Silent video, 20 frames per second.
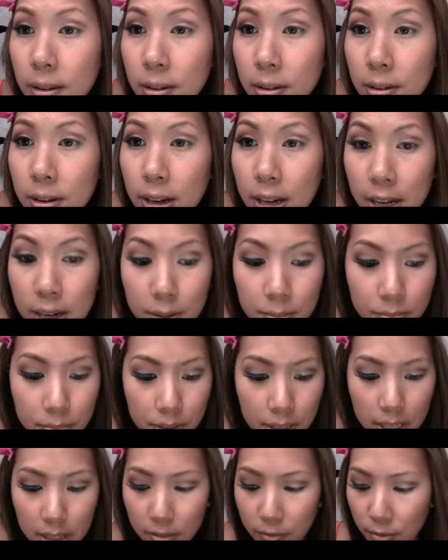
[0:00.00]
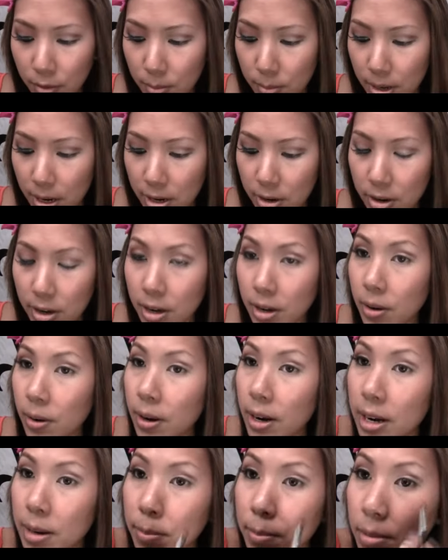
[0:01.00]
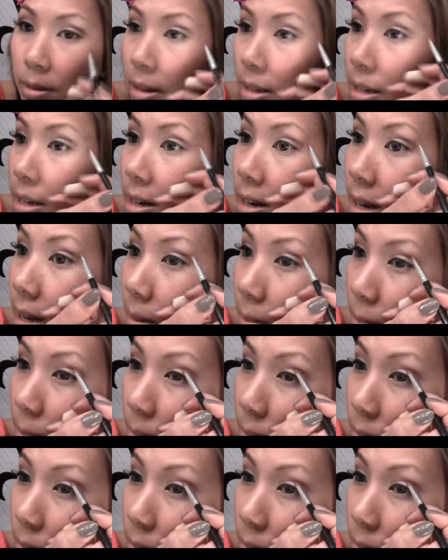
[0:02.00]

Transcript: Okay, and then from there you can go ahead and blend it up.